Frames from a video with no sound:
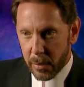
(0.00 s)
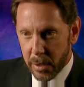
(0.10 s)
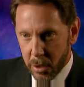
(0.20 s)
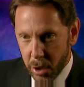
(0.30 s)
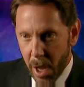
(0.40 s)

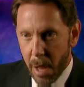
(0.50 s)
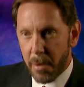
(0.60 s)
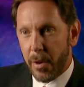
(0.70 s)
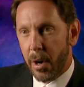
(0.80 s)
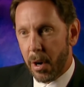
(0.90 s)
He's a
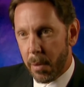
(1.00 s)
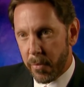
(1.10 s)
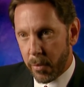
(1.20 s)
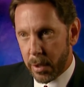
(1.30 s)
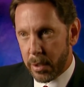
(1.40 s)
man of many
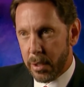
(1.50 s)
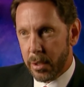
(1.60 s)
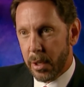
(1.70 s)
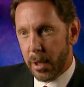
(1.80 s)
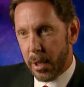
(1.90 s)

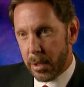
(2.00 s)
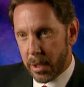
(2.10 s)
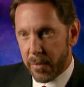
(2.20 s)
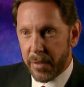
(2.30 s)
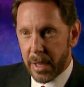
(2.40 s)
titles,
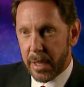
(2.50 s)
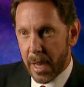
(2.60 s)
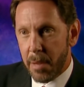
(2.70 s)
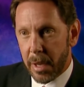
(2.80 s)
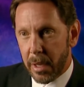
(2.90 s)
including
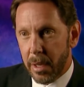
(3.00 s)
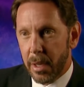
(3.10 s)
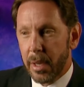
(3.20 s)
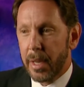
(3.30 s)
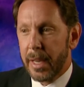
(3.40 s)

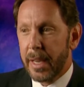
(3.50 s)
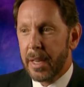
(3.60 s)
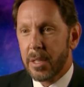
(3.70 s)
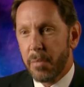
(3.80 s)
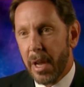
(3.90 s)
executive
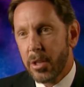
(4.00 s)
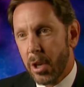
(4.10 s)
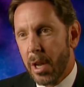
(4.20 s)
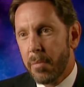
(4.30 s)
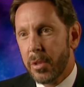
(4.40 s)
chairman,
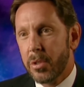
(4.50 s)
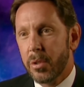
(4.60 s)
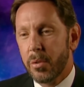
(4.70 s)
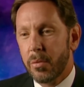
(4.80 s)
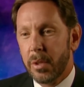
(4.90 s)
chief
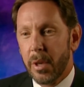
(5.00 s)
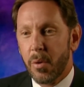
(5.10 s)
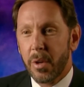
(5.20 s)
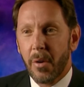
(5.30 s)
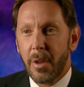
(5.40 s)
technology
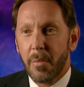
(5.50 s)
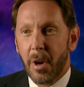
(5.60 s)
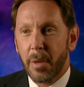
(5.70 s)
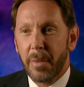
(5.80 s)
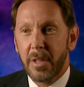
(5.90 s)
officer,
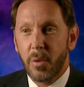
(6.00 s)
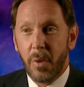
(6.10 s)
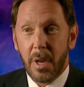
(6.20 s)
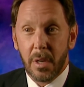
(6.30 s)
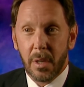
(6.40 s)
and former
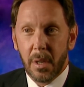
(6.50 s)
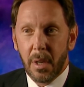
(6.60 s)
C E